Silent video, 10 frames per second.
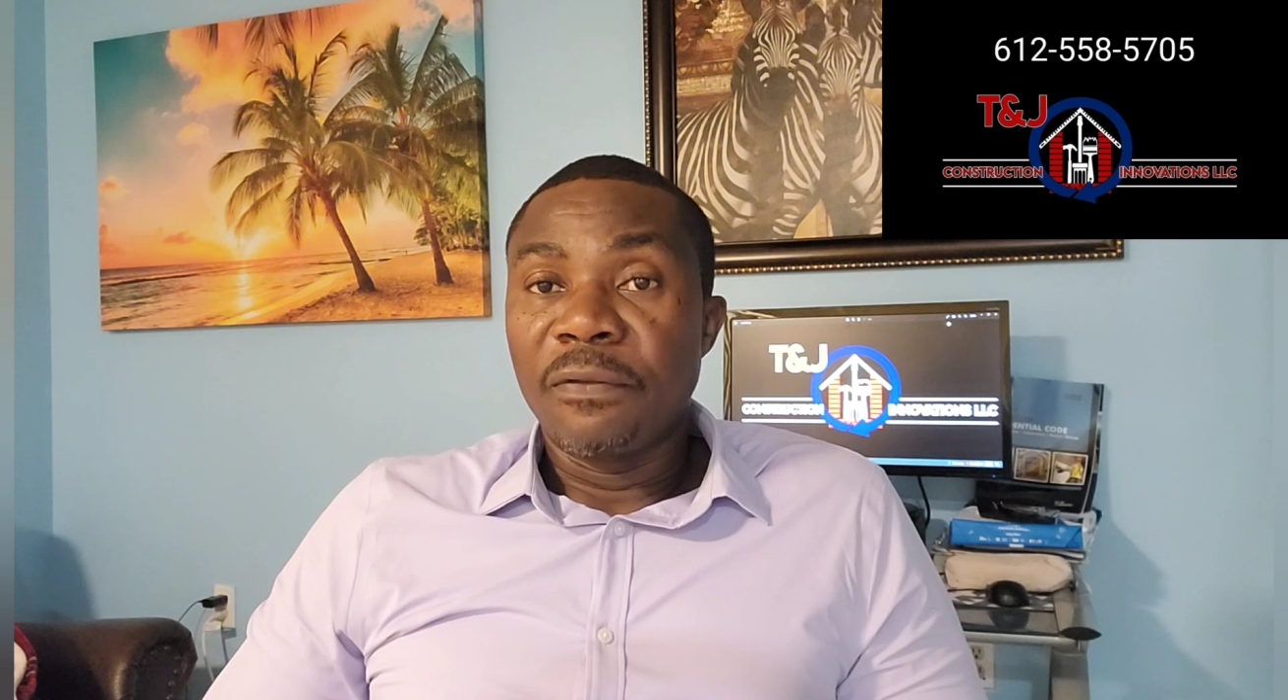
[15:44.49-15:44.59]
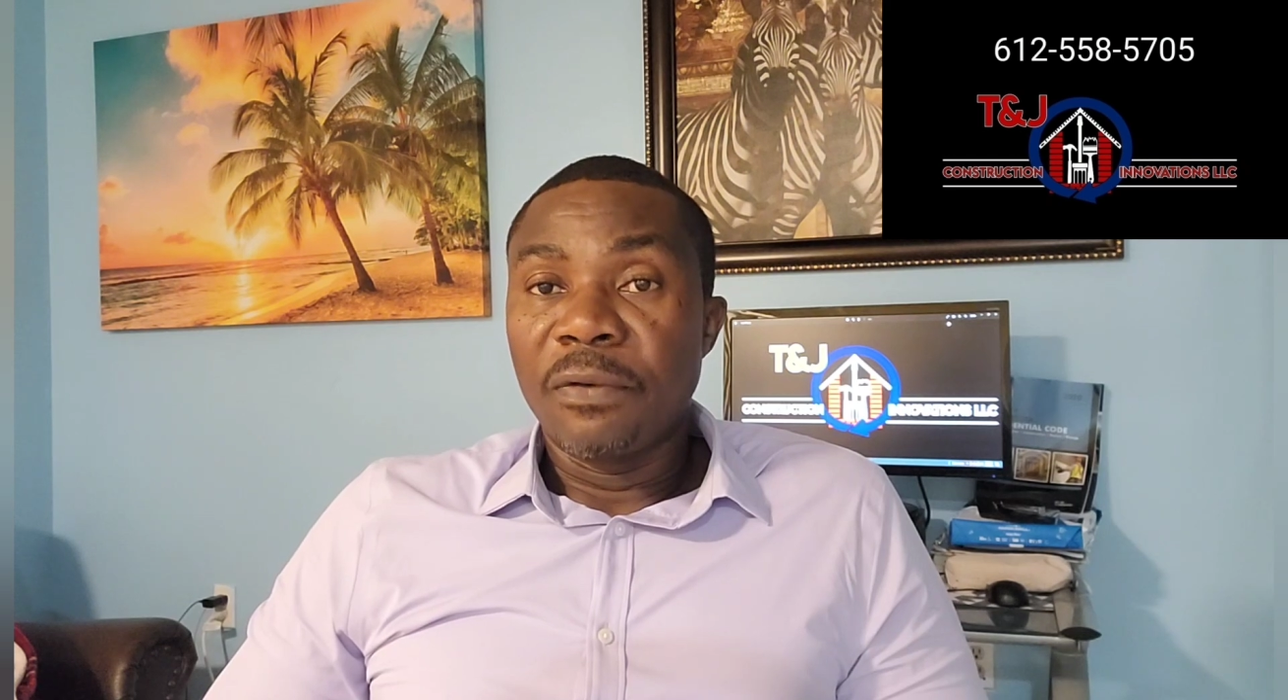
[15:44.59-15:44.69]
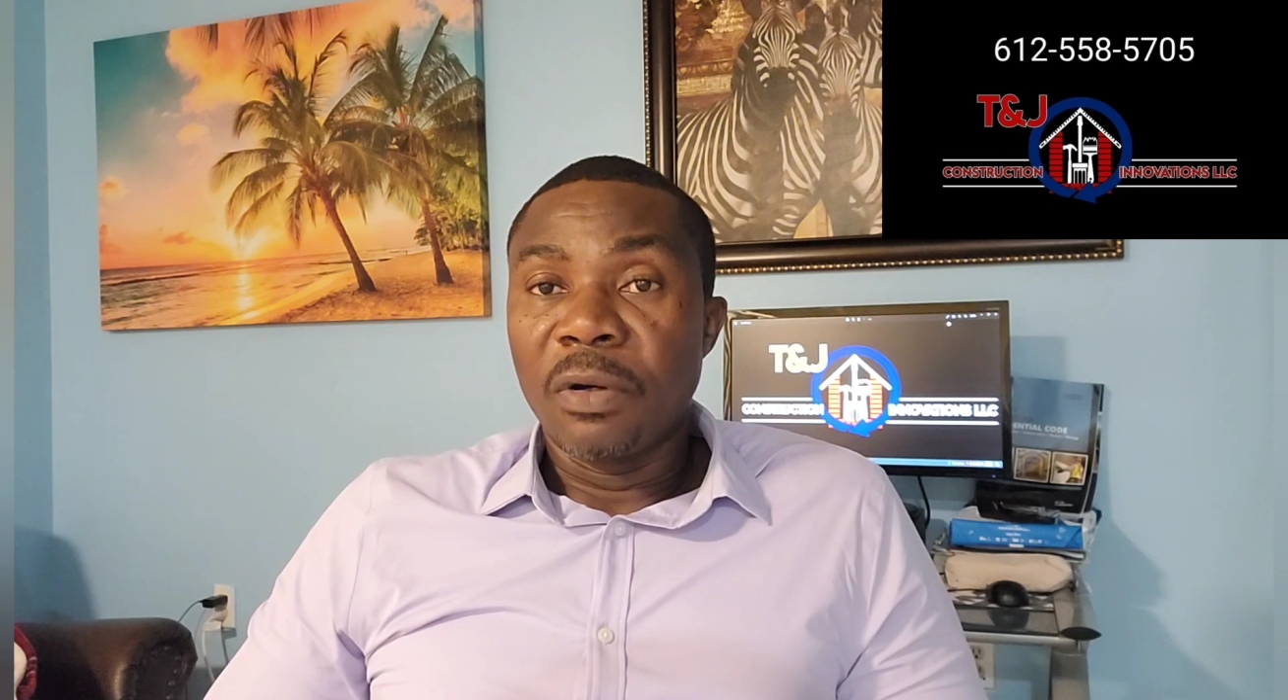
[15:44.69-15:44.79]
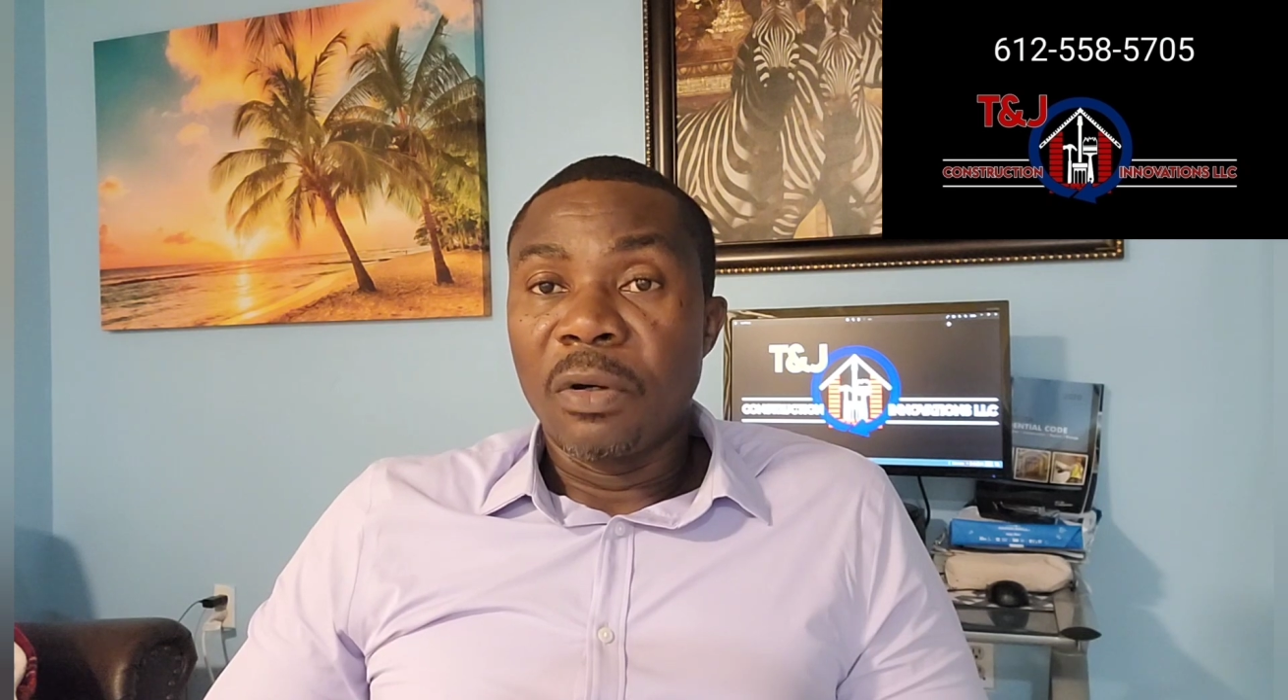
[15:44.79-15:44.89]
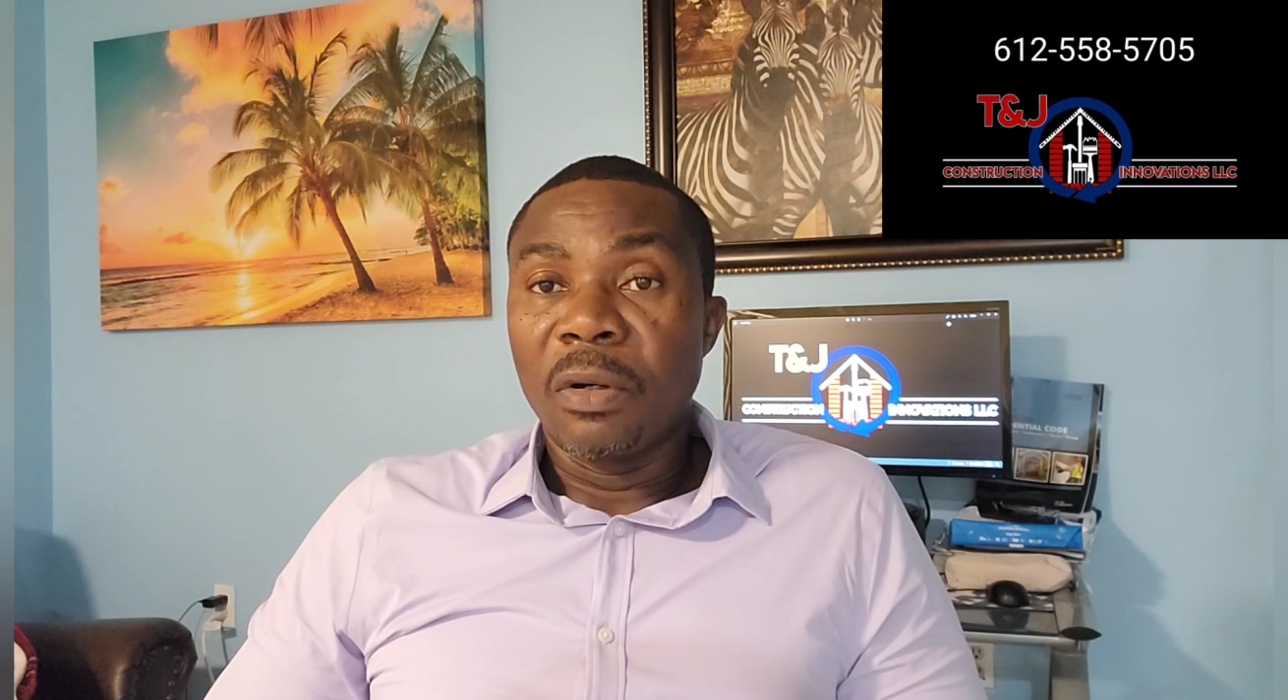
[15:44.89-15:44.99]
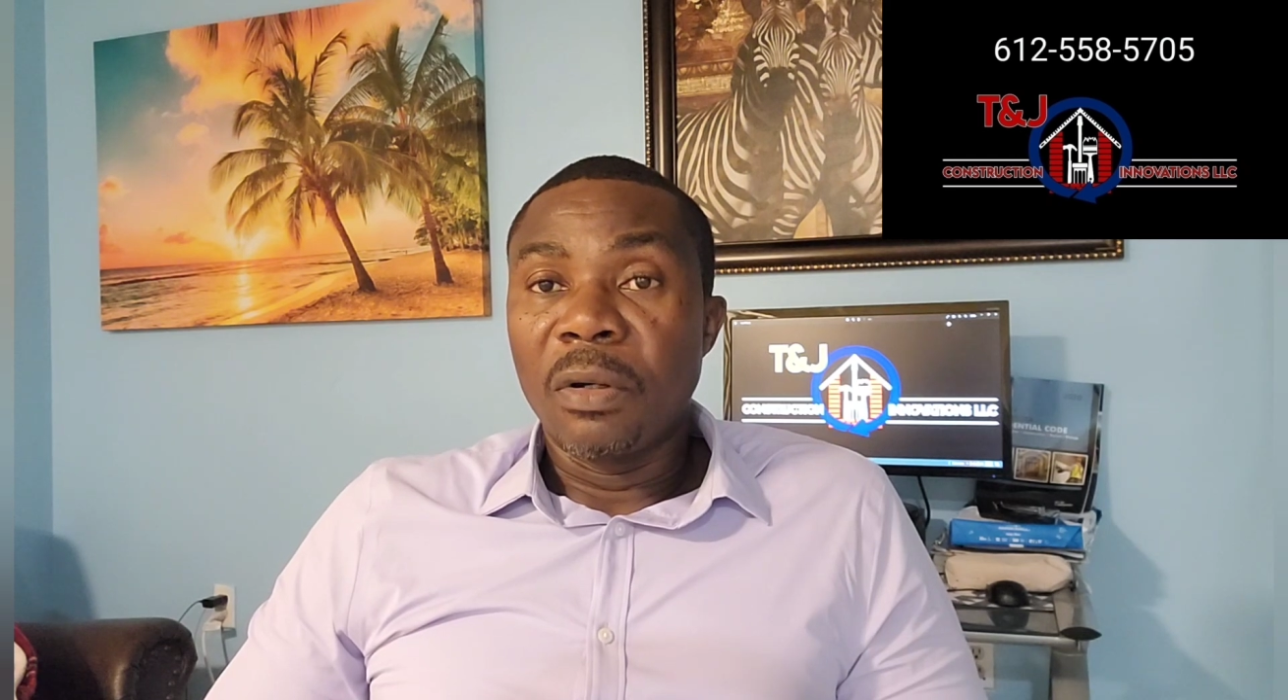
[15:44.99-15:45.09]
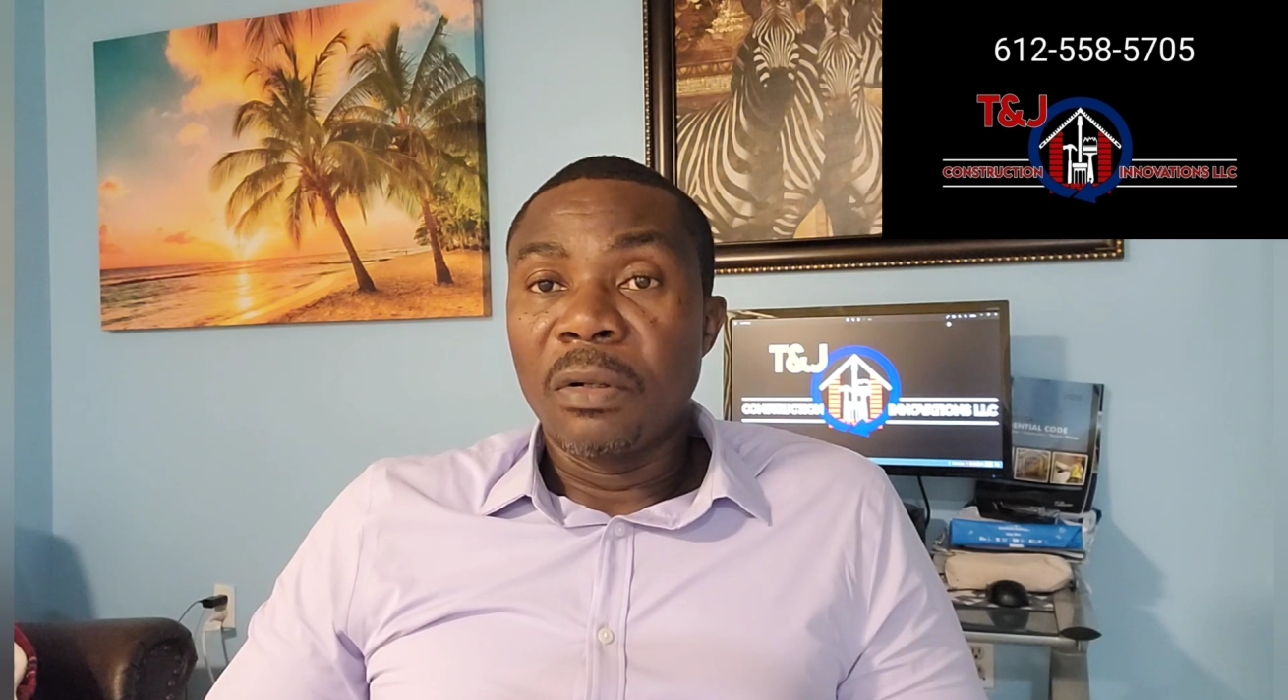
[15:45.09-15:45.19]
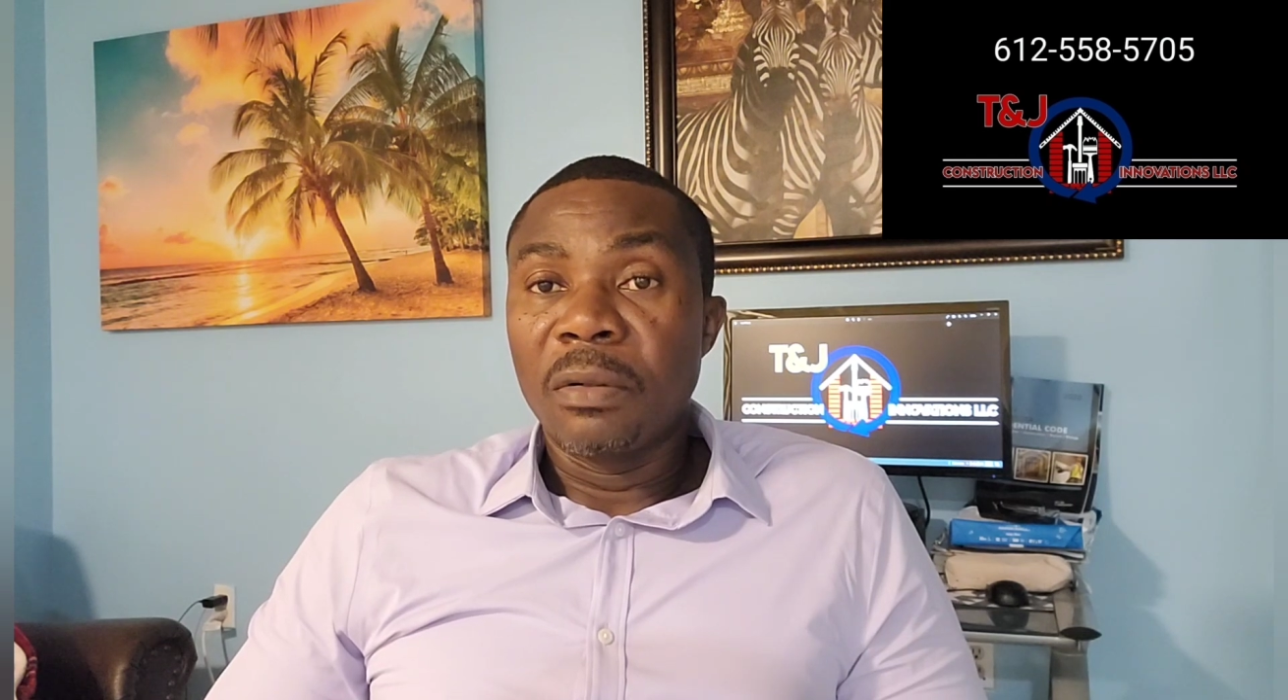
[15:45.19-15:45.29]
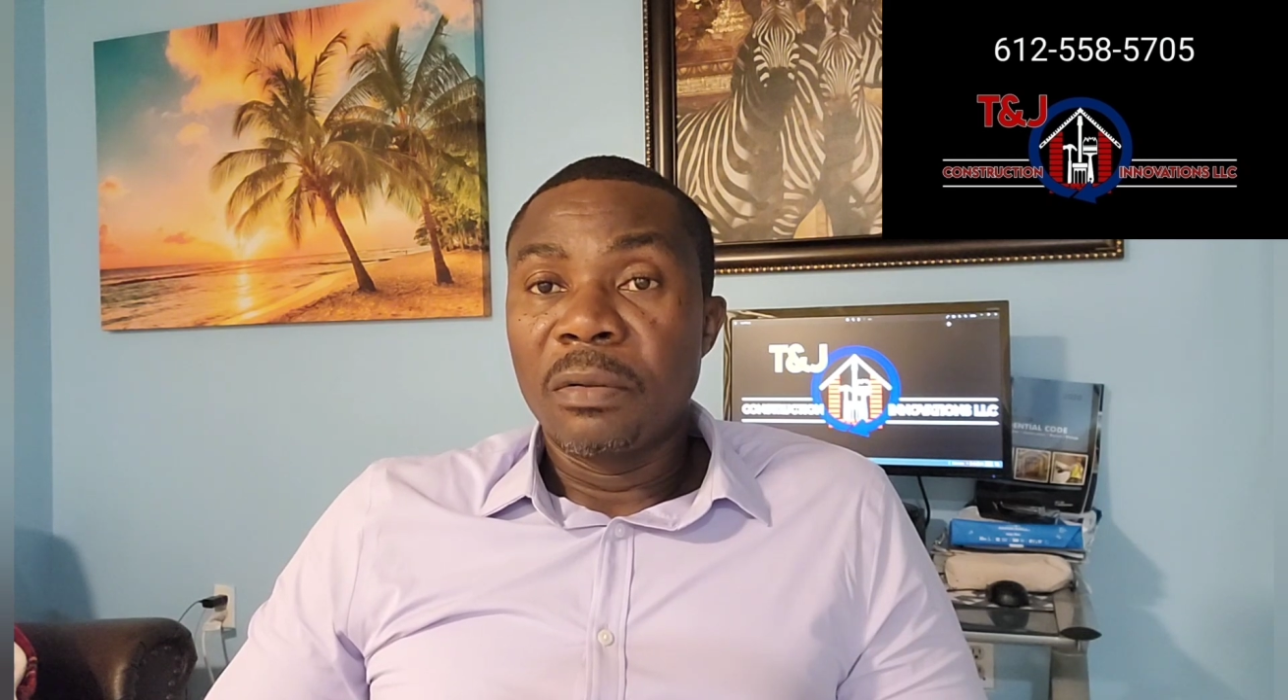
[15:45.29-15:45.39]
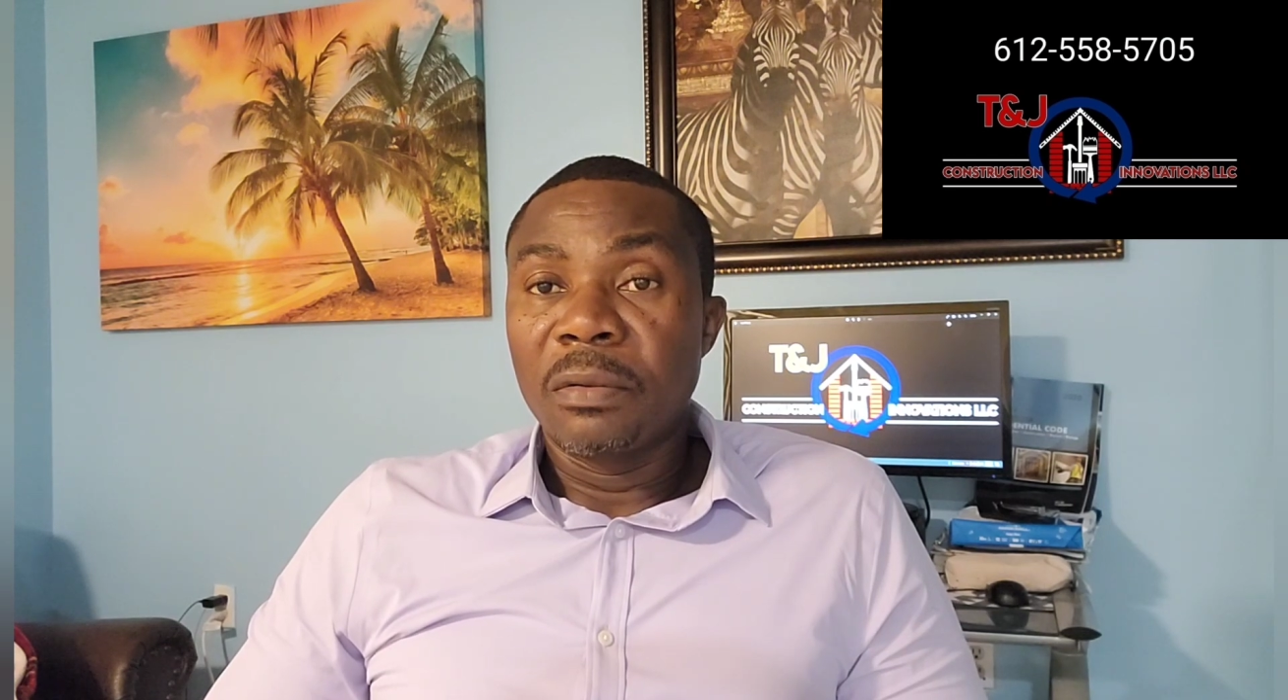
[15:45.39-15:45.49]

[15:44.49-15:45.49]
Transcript: or